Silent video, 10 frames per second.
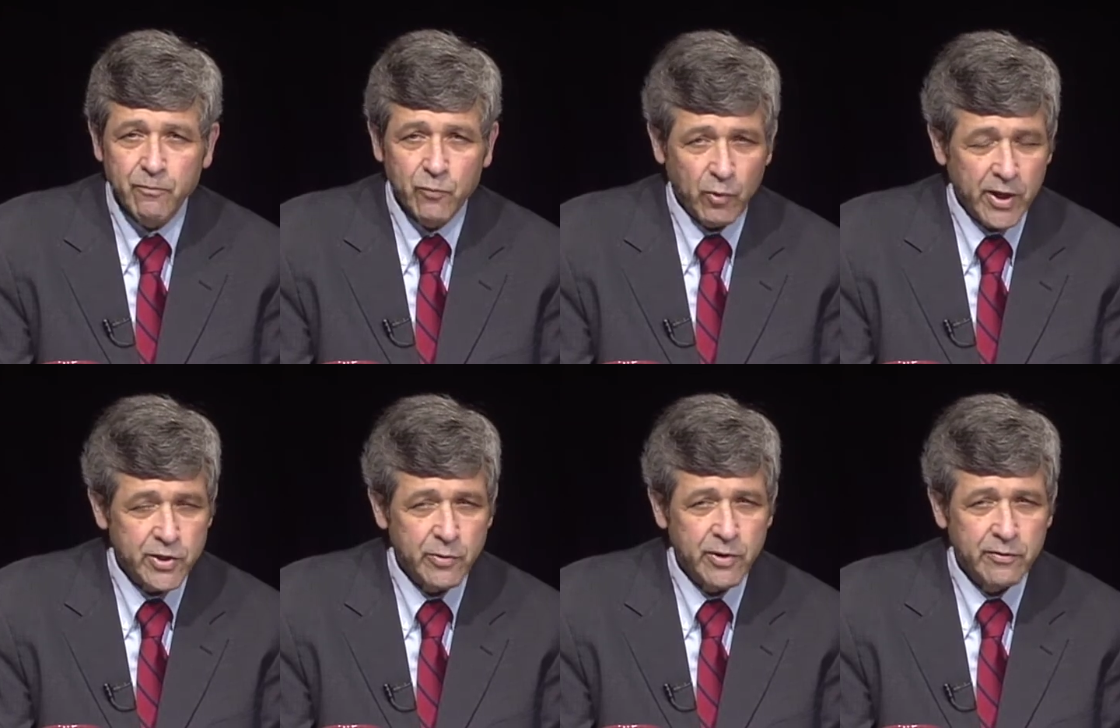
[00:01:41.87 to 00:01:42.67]

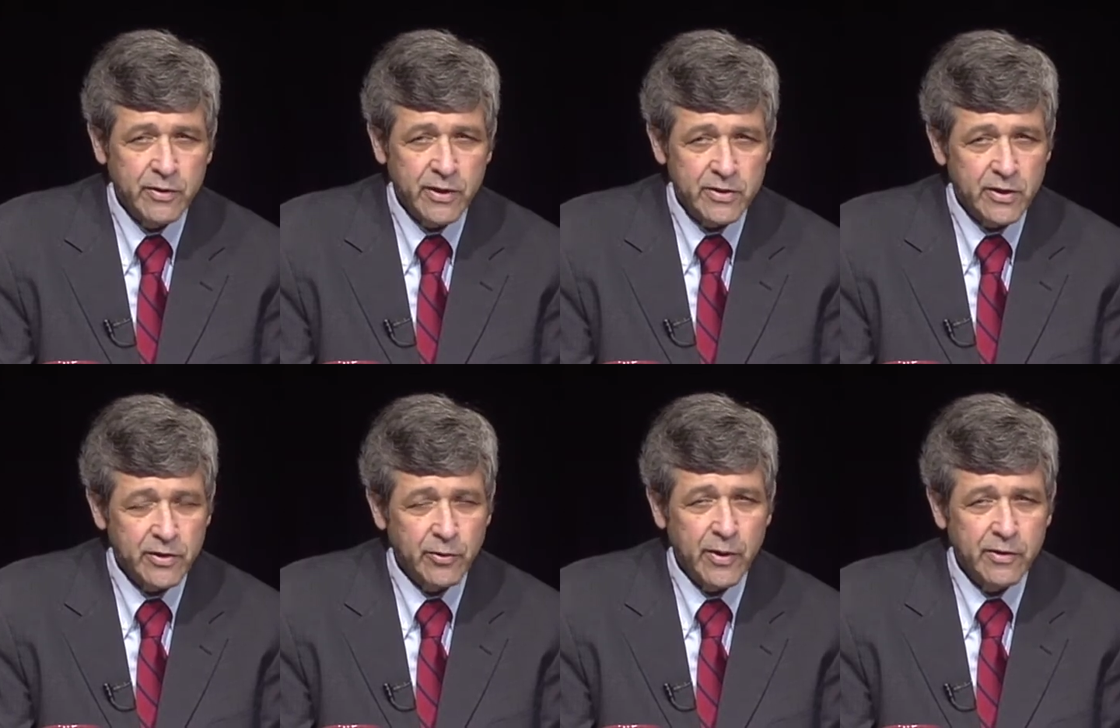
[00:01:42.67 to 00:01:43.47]
Graduated
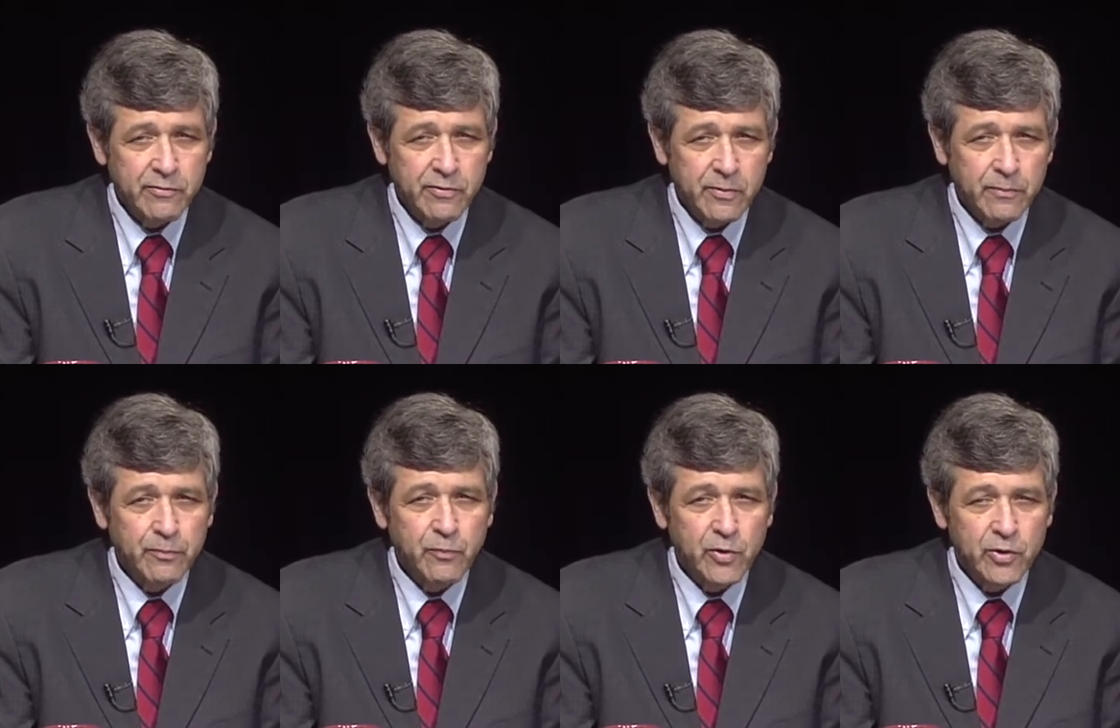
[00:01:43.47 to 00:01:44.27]
undergrad
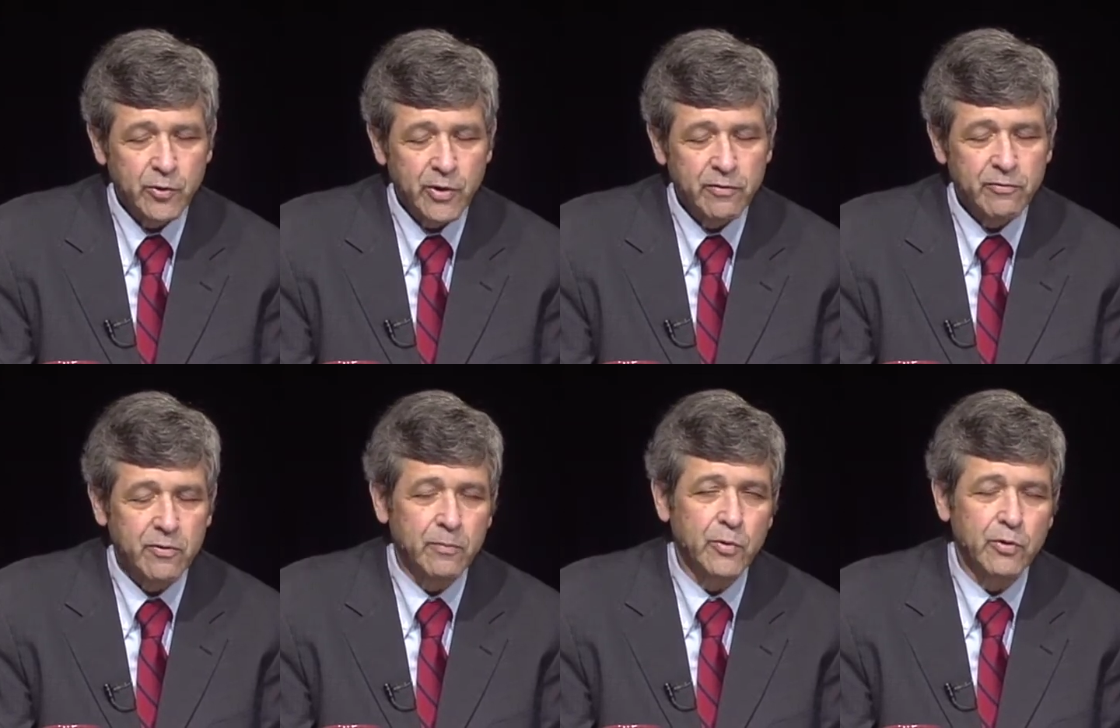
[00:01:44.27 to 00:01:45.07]
degree
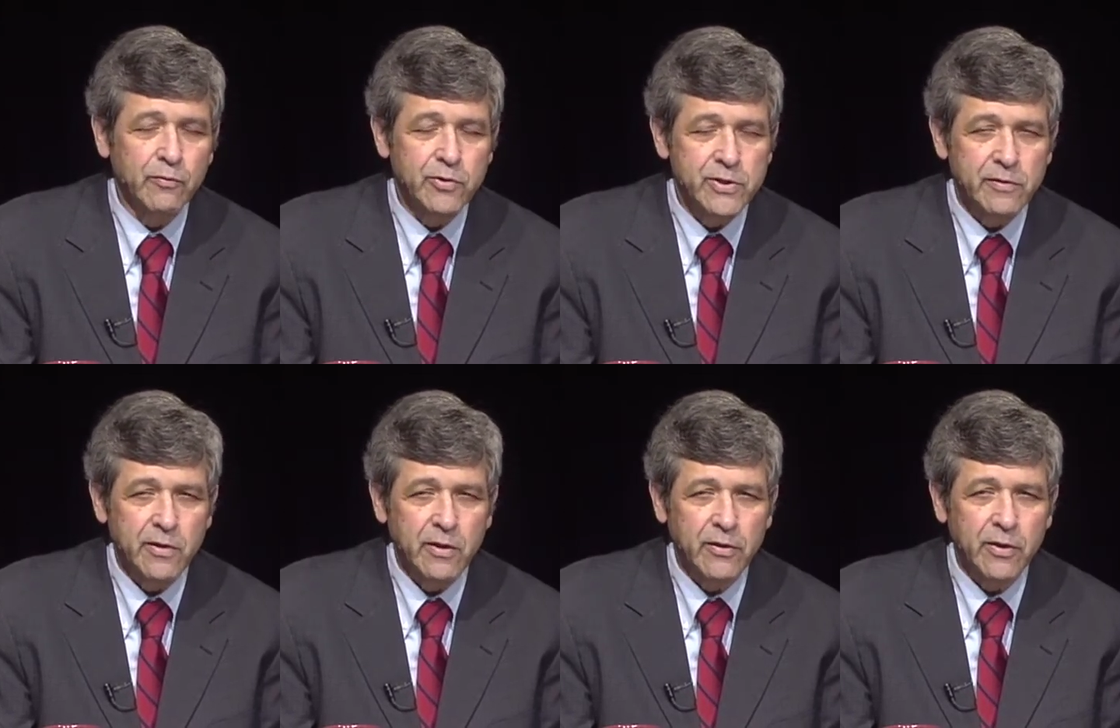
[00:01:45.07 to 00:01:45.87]
from University of
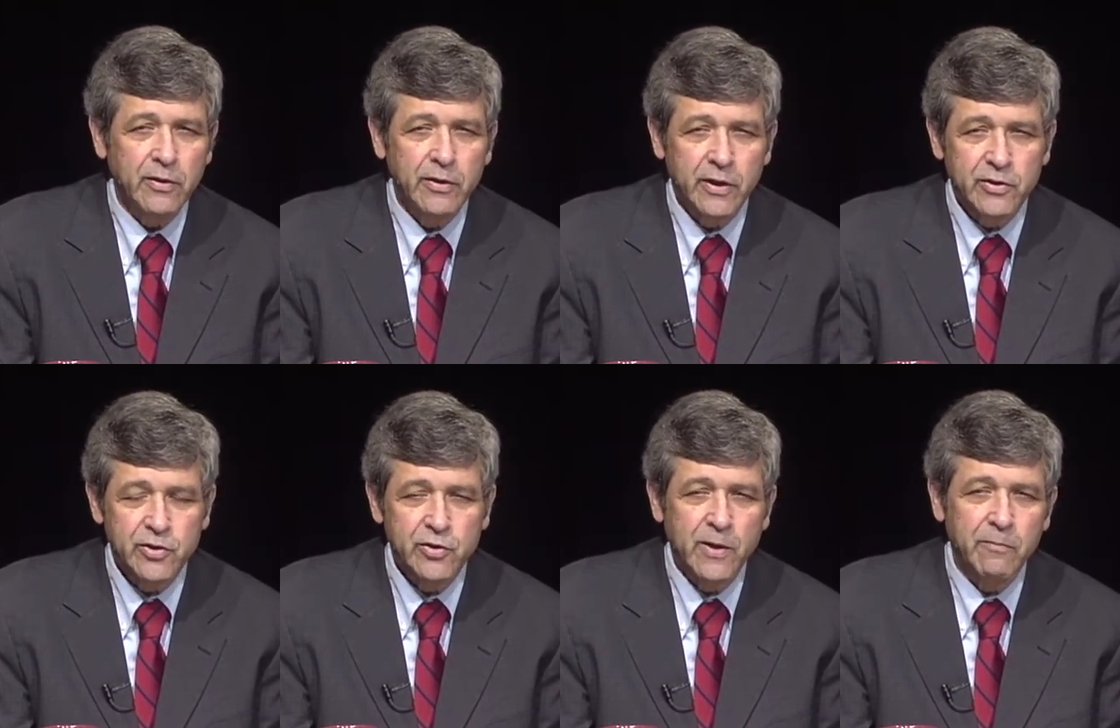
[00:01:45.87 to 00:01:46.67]
Illinois at
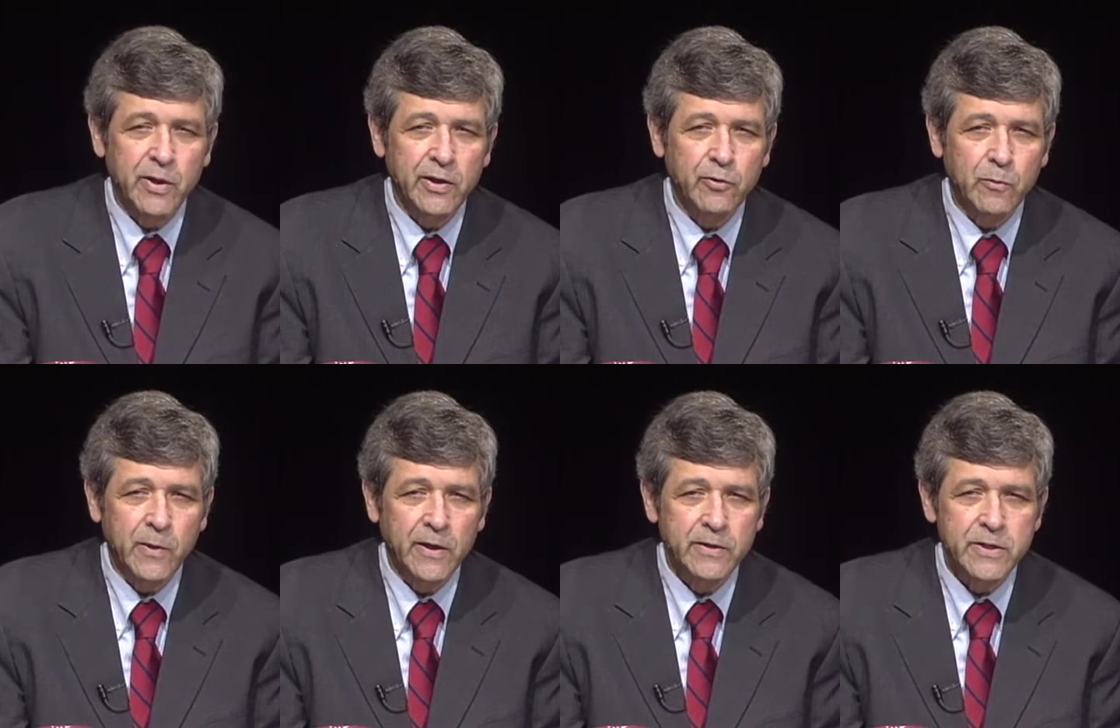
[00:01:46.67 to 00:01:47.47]

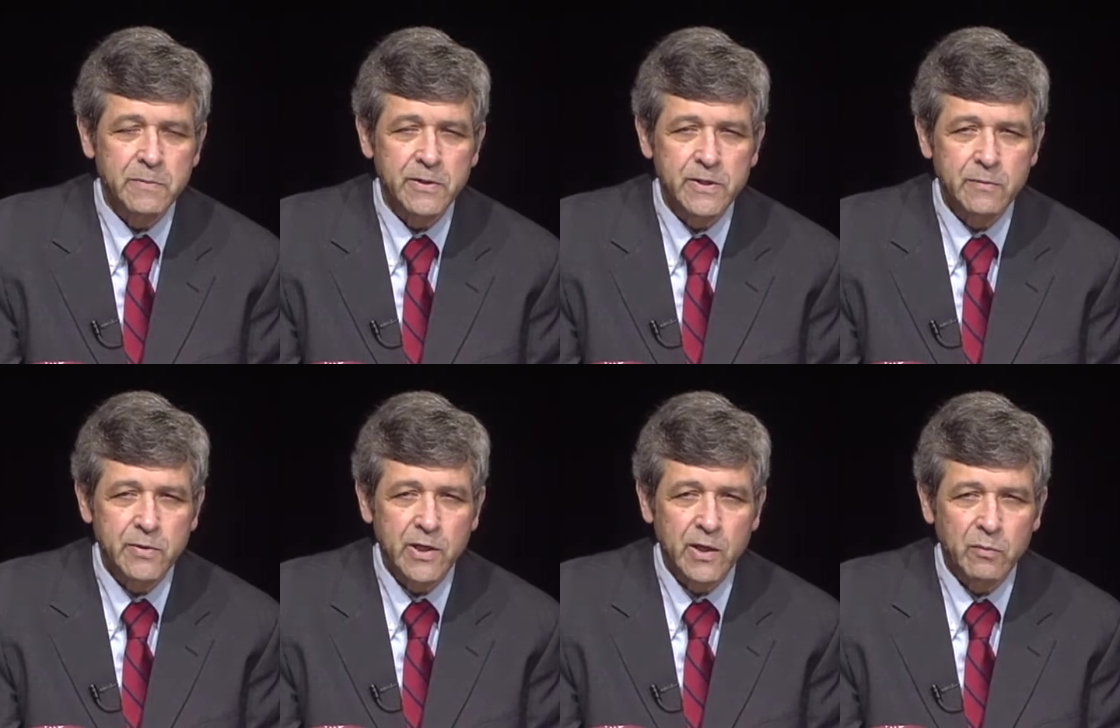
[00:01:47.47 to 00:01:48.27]
Champaign-Urbana, spent some
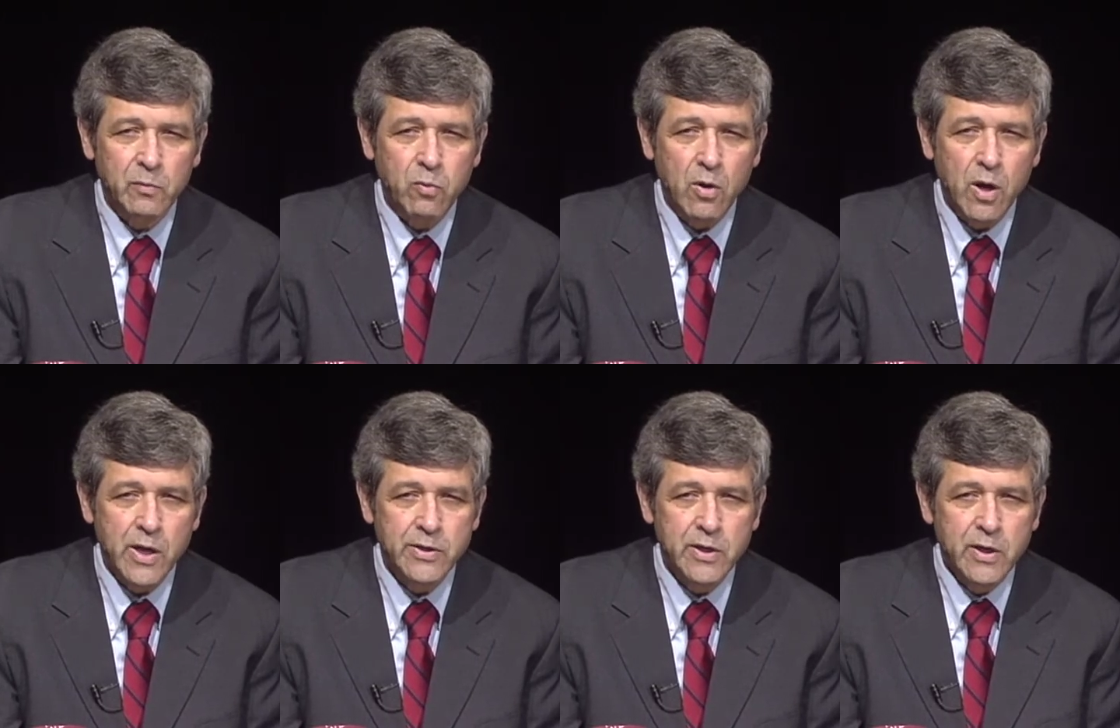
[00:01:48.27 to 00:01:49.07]
time
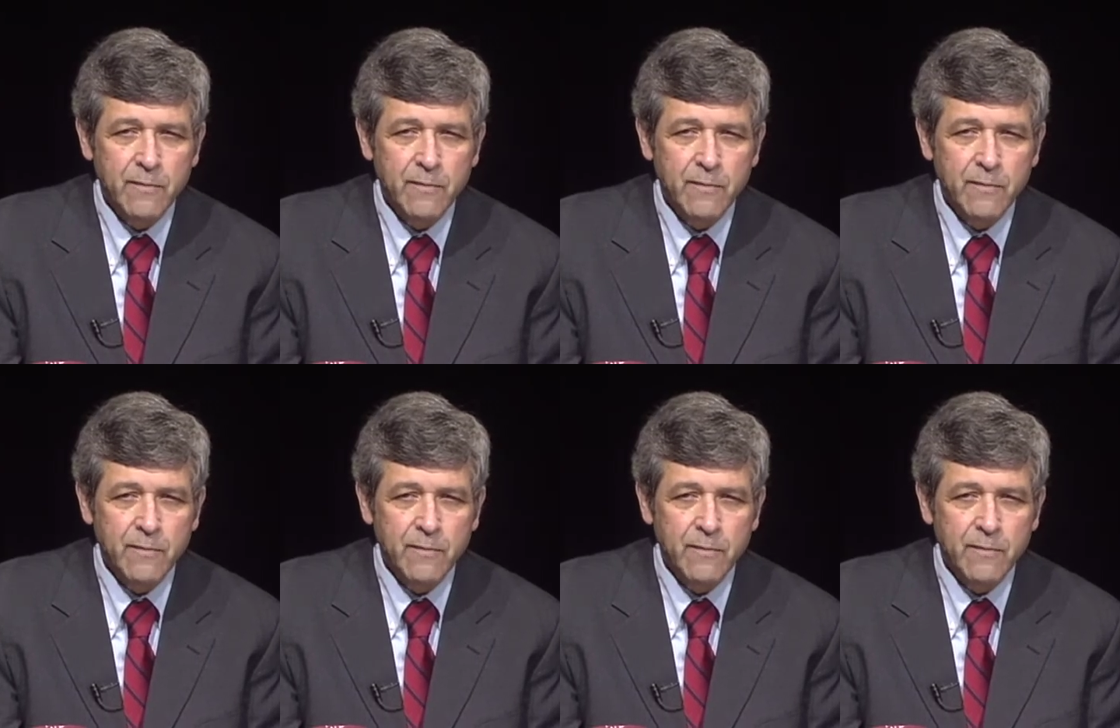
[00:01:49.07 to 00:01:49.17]
abroad.